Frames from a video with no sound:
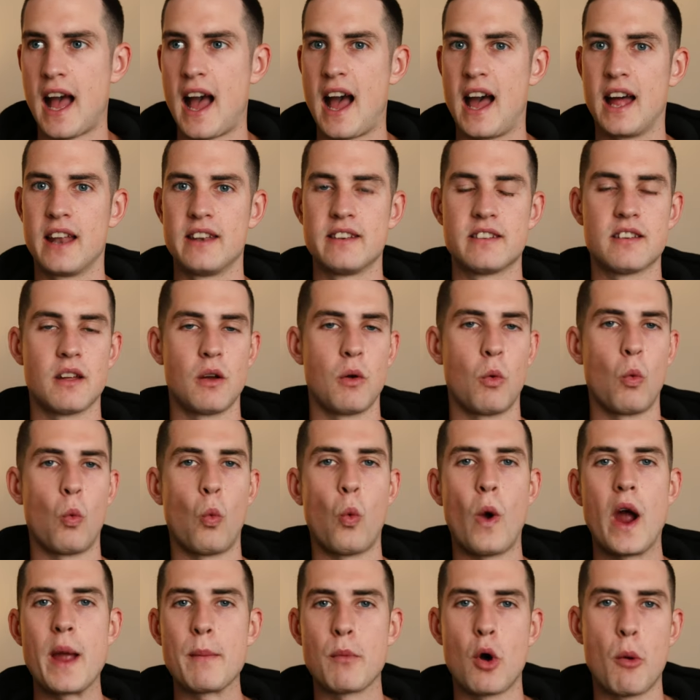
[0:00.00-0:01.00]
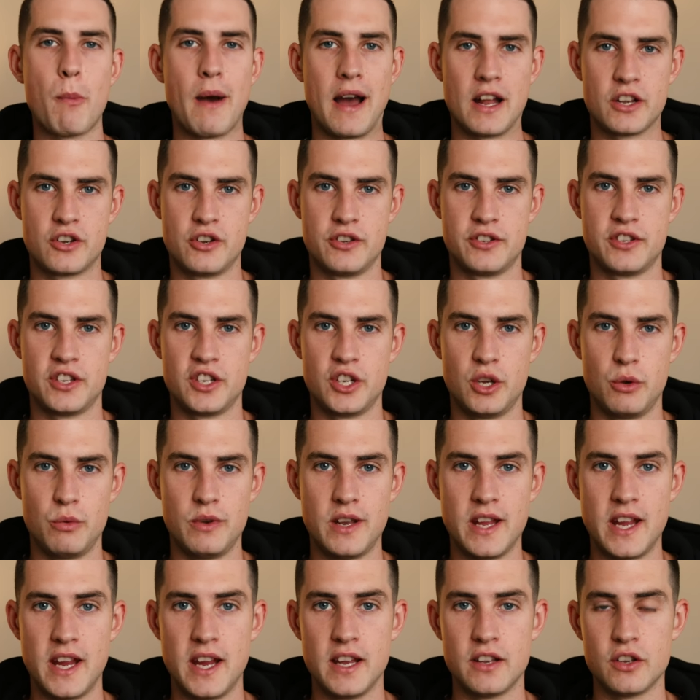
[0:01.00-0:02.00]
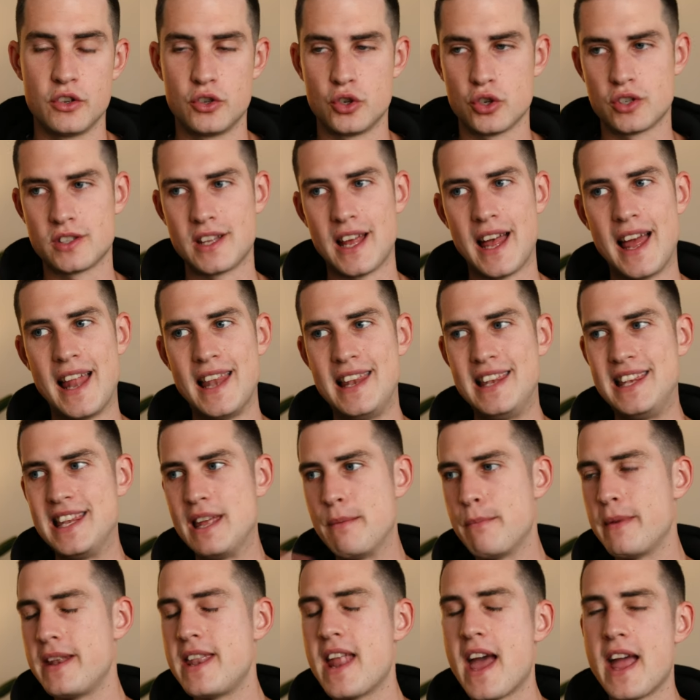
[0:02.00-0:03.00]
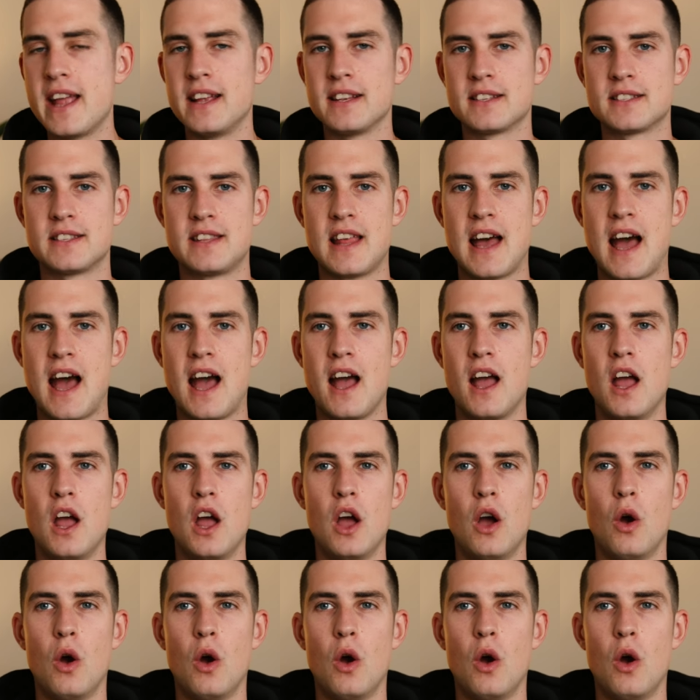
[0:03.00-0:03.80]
and way more batteries than you need just eliminates that